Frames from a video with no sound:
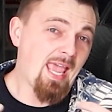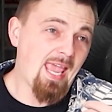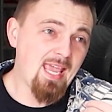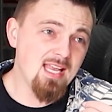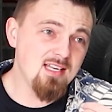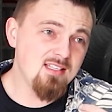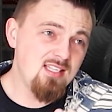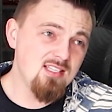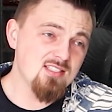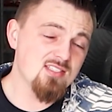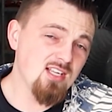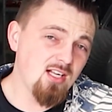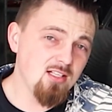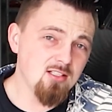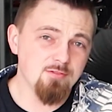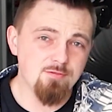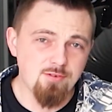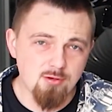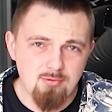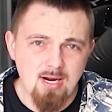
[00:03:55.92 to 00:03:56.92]
And he's
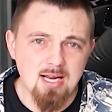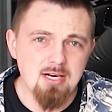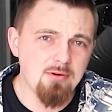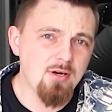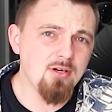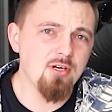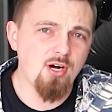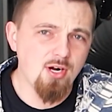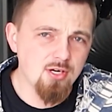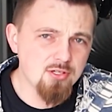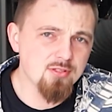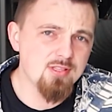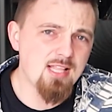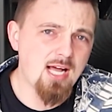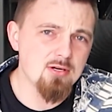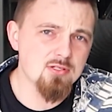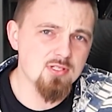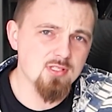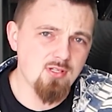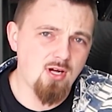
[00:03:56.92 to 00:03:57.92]
selling it for right around
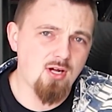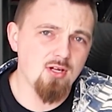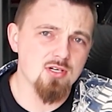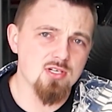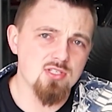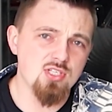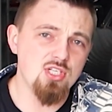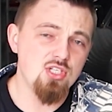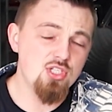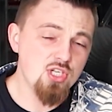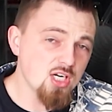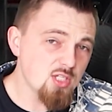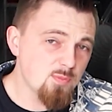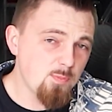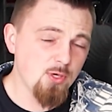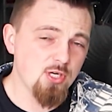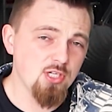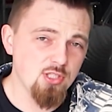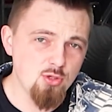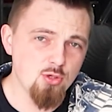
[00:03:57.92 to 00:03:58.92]
$100,000. He
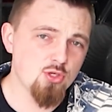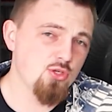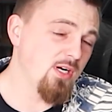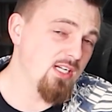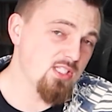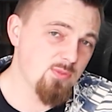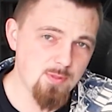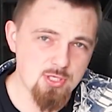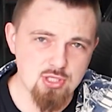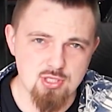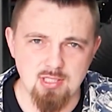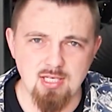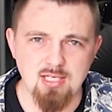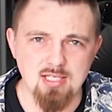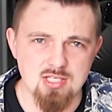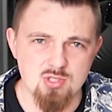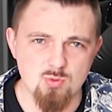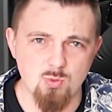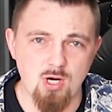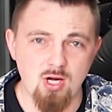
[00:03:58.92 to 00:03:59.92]
just put a new transmission
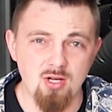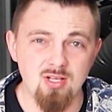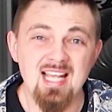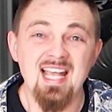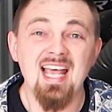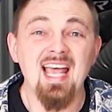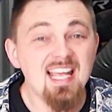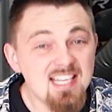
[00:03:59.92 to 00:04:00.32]
in as well.